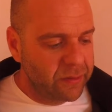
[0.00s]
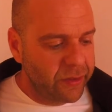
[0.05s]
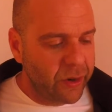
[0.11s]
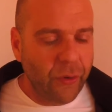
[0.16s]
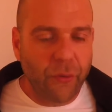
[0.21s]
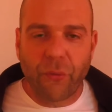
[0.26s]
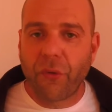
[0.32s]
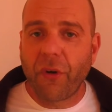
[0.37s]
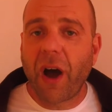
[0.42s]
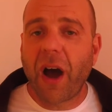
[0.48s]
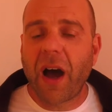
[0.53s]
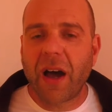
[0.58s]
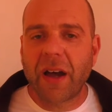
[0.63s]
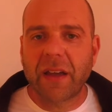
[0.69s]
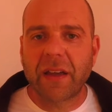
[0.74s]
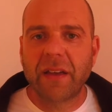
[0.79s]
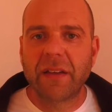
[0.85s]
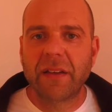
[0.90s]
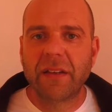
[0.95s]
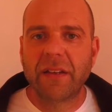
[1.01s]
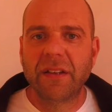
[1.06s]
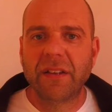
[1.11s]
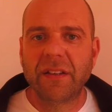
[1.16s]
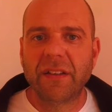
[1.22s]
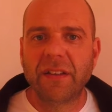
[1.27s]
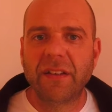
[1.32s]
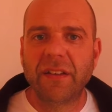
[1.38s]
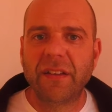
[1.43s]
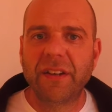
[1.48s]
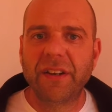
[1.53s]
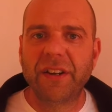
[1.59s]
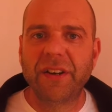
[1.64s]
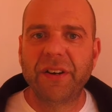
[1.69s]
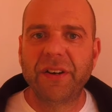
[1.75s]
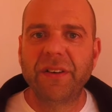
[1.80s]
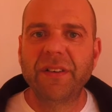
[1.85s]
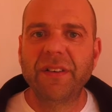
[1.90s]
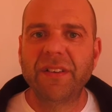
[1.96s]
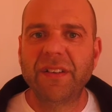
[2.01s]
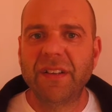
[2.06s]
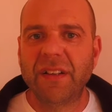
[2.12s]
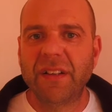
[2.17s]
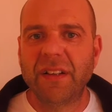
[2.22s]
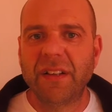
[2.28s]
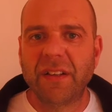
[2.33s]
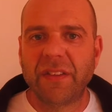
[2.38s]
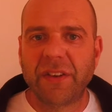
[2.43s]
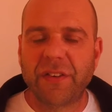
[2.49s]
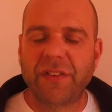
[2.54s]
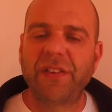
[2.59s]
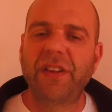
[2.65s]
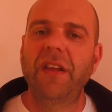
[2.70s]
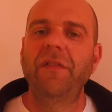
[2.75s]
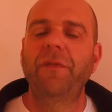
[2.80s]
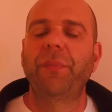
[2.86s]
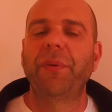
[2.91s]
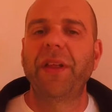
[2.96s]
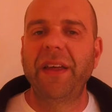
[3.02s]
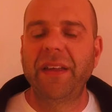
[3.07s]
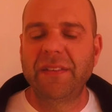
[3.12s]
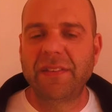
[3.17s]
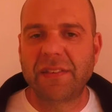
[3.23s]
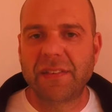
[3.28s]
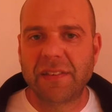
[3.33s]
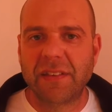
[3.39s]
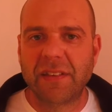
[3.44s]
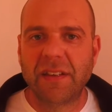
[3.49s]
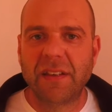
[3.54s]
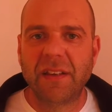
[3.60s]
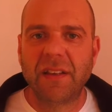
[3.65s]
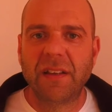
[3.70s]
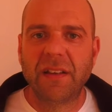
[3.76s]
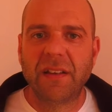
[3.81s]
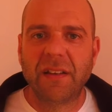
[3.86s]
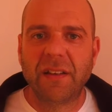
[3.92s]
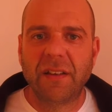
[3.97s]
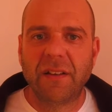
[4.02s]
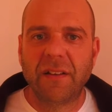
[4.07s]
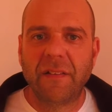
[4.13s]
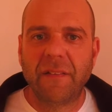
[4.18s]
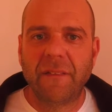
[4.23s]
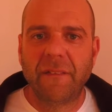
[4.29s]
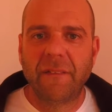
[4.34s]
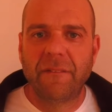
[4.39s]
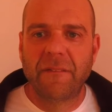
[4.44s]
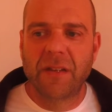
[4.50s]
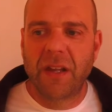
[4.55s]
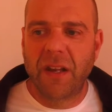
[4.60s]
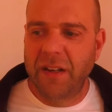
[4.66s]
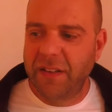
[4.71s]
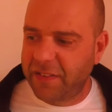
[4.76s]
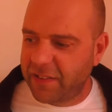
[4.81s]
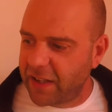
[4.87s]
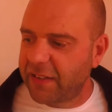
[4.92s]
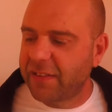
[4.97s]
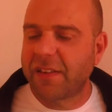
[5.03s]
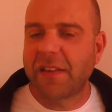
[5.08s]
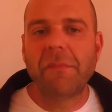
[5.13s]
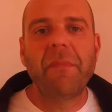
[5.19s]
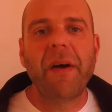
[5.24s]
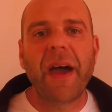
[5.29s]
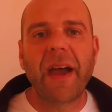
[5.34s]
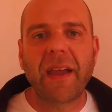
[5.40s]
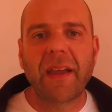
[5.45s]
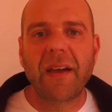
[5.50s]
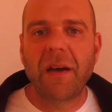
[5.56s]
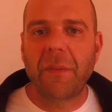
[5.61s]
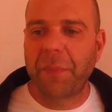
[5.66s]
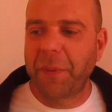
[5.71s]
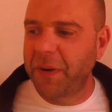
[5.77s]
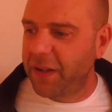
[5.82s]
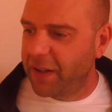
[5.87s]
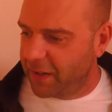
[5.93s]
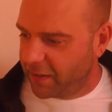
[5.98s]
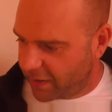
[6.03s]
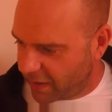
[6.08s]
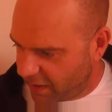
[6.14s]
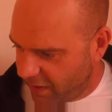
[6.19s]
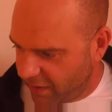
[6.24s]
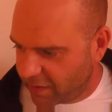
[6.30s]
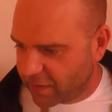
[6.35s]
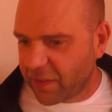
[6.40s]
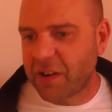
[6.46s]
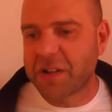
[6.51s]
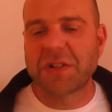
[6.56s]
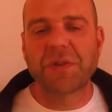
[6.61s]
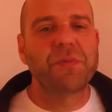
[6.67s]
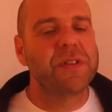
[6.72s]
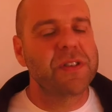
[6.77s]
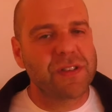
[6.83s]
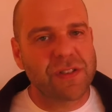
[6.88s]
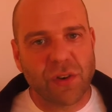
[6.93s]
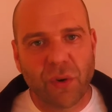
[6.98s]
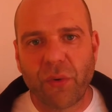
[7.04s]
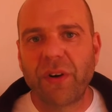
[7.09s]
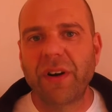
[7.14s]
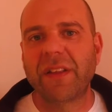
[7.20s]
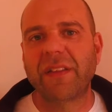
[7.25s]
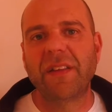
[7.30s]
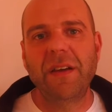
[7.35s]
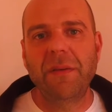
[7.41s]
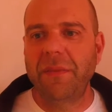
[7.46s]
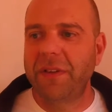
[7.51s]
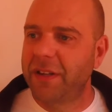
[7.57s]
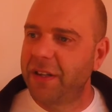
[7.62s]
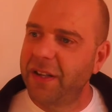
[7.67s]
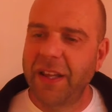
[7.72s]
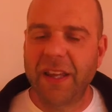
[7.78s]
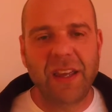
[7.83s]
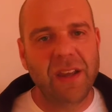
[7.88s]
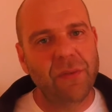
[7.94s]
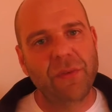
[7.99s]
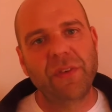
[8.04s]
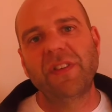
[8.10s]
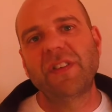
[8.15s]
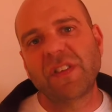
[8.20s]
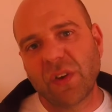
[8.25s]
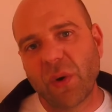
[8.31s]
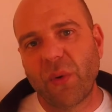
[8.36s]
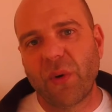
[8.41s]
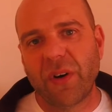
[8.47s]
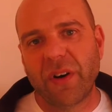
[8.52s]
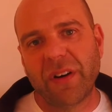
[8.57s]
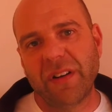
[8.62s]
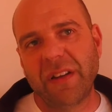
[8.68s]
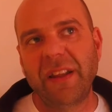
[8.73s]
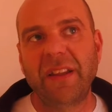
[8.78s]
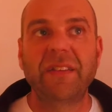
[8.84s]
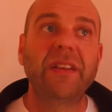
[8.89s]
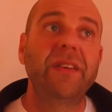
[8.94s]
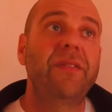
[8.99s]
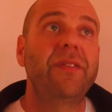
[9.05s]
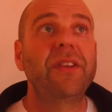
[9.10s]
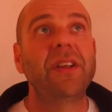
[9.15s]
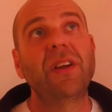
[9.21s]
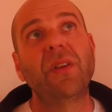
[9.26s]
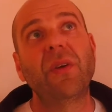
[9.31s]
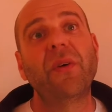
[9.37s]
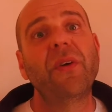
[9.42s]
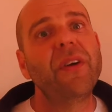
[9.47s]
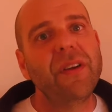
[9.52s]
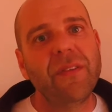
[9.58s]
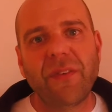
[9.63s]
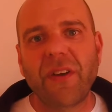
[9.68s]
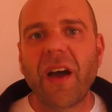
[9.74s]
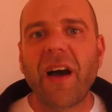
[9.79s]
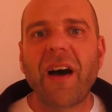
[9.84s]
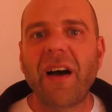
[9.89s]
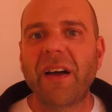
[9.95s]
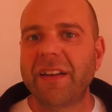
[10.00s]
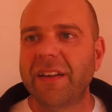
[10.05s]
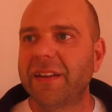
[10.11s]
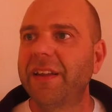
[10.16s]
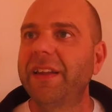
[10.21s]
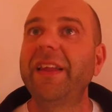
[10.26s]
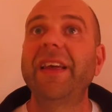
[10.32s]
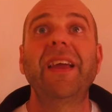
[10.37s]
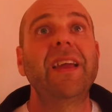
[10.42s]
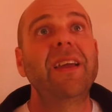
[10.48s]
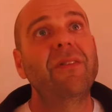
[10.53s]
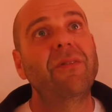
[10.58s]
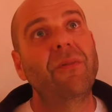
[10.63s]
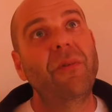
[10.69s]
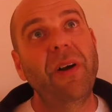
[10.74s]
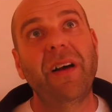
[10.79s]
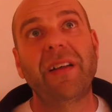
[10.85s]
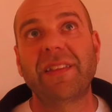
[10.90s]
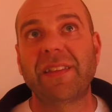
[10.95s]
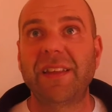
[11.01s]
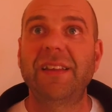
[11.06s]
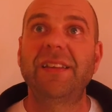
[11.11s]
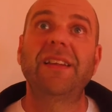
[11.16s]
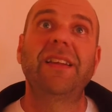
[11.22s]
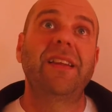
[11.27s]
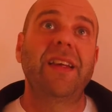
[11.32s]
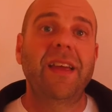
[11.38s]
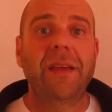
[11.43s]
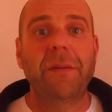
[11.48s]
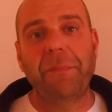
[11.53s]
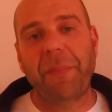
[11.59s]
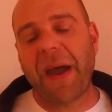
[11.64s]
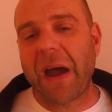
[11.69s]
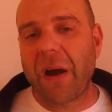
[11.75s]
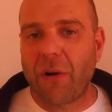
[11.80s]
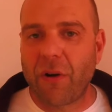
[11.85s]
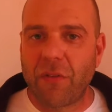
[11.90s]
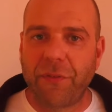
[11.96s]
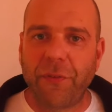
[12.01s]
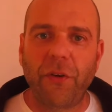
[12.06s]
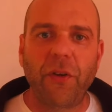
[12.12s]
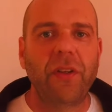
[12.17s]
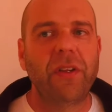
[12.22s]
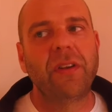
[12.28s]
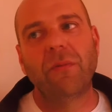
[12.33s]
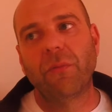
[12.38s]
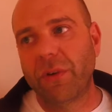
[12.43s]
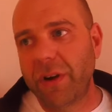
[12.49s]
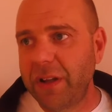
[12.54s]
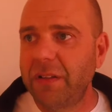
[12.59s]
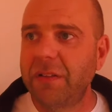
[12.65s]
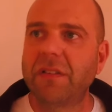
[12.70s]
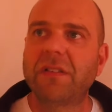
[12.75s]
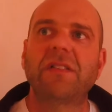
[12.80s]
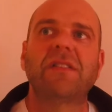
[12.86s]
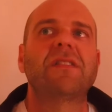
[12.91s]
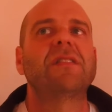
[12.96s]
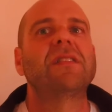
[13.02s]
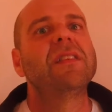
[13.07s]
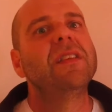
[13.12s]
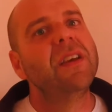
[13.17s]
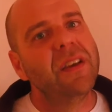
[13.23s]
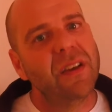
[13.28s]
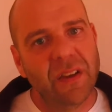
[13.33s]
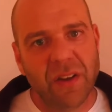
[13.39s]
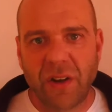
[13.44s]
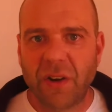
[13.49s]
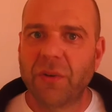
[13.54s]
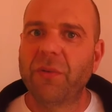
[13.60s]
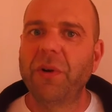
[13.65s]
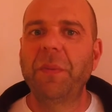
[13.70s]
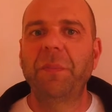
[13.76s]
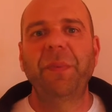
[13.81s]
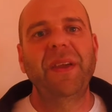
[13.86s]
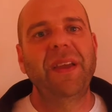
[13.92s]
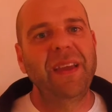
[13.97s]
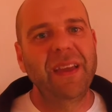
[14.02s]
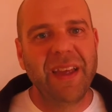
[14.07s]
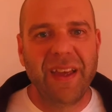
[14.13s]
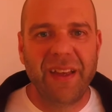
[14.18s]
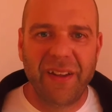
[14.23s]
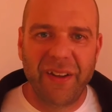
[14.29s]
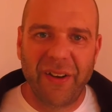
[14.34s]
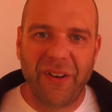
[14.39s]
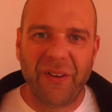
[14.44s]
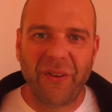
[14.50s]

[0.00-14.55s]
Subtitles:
rock, their safe place, and he sets them back up, and he starts restoring them, and then they get restored, and they live in the glory of God, and then they get wealthy, and then they get powerful, and rinse, repeat,